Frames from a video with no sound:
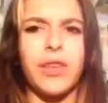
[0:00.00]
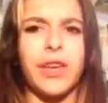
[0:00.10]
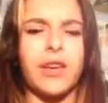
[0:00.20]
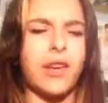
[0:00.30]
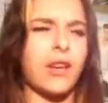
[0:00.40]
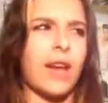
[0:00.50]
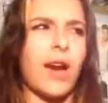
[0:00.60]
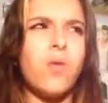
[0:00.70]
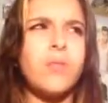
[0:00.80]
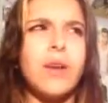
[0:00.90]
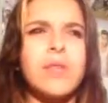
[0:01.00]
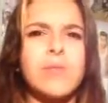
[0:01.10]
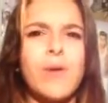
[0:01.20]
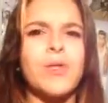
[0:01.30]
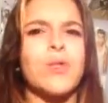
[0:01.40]
Like, how am I
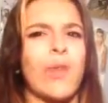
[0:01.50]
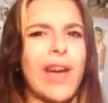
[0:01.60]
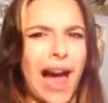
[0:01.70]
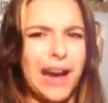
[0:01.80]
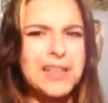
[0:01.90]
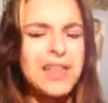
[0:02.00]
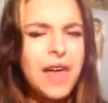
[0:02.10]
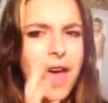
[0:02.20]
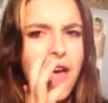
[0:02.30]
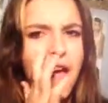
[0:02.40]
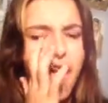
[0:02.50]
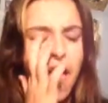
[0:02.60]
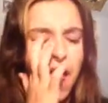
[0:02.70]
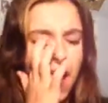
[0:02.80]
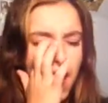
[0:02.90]
supposed to react to that?
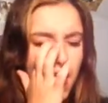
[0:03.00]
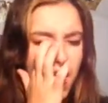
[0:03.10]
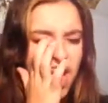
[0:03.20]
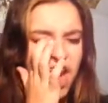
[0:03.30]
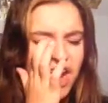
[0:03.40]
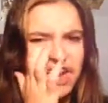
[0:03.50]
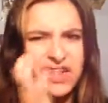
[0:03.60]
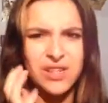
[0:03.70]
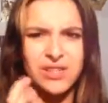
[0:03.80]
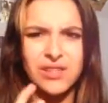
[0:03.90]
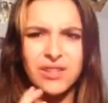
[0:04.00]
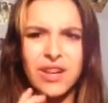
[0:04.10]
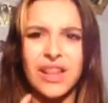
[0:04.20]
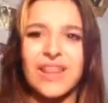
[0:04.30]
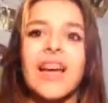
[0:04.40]
because
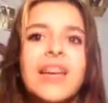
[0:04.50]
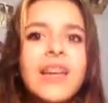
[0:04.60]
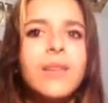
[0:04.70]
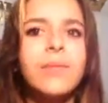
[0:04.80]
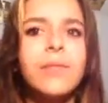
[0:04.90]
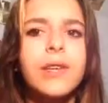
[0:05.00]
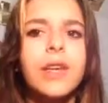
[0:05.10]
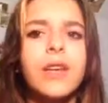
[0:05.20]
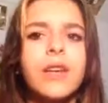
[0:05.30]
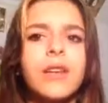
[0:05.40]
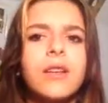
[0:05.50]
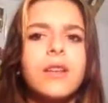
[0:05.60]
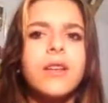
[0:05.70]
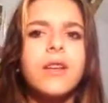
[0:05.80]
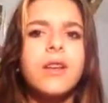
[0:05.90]
I like him and
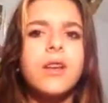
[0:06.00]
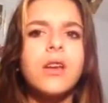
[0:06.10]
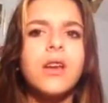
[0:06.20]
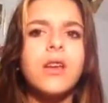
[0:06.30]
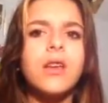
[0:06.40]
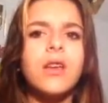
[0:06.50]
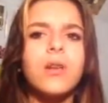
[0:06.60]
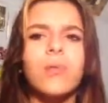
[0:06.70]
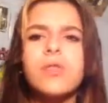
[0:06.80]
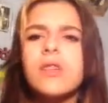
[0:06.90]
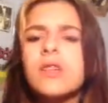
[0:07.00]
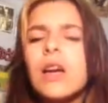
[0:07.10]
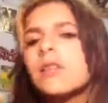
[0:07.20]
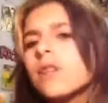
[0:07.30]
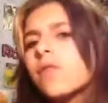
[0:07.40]
it wasn't
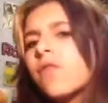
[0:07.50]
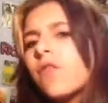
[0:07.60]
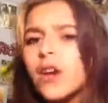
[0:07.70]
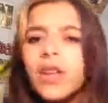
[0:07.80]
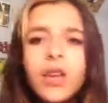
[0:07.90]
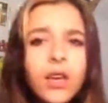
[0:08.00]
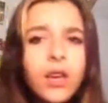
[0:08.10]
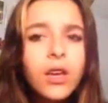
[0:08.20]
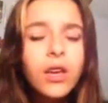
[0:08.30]
exactly funny.